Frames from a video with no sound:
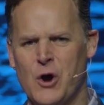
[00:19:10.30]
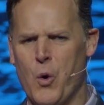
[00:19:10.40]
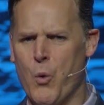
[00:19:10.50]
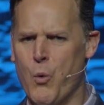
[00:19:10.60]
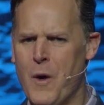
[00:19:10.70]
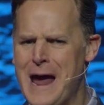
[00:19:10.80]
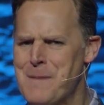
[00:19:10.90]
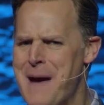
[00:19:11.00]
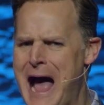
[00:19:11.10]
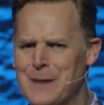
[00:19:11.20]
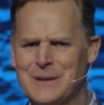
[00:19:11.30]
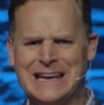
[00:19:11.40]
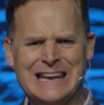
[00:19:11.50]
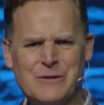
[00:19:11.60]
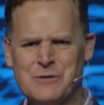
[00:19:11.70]
way back,
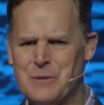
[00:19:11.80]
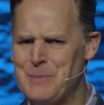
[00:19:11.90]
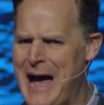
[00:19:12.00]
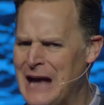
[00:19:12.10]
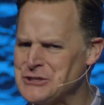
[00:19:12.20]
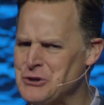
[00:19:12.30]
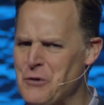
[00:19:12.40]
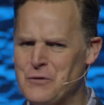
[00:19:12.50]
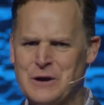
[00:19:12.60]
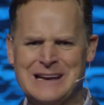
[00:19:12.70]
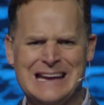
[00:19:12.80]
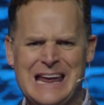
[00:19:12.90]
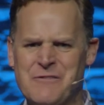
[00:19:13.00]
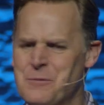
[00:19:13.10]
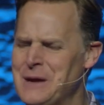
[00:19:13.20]
beginning with the Passover and
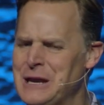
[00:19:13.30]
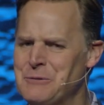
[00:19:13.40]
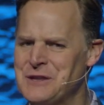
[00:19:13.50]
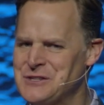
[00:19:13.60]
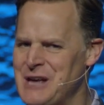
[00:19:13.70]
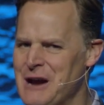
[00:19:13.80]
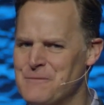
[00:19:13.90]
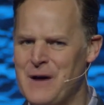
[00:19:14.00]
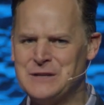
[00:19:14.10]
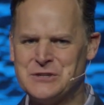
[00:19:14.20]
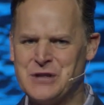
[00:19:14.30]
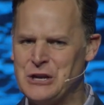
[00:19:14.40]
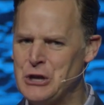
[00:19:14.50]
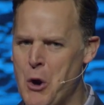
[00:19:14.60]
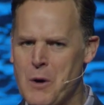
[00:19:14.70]
even beginning with the sacrifices that
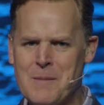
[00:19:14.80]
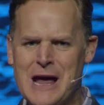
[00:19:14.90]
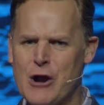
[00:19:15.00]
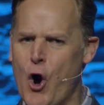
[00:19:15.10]
Noah made,